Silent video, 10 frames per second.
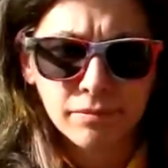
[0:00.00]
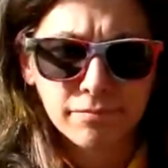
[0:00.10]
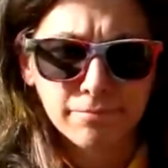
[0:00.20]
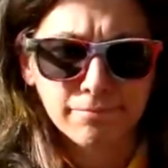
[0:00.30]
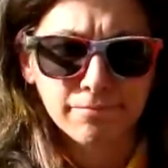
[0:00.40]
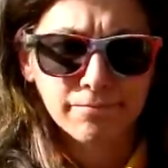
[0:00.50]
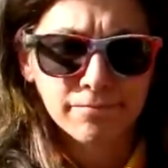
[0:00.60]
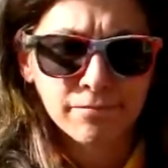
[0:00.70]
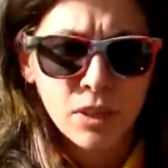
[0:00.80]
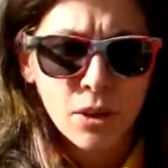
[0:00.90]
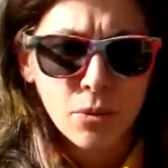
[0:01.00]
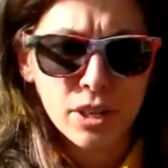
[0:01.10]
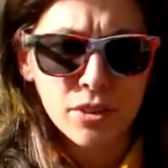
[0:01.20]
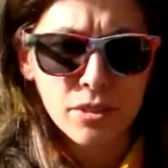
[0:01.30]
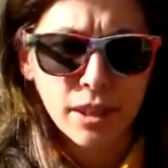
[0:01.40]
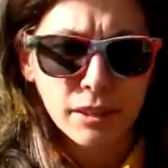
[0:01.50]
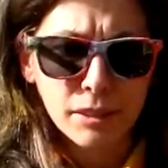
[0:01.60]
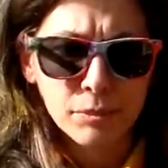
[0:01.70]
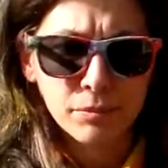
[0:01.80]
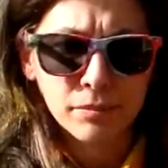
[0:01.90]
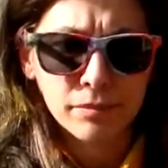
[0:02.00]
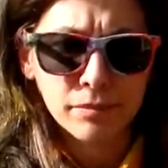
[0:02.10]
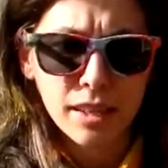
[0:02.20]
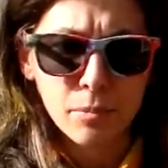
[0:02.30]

What do you think? Think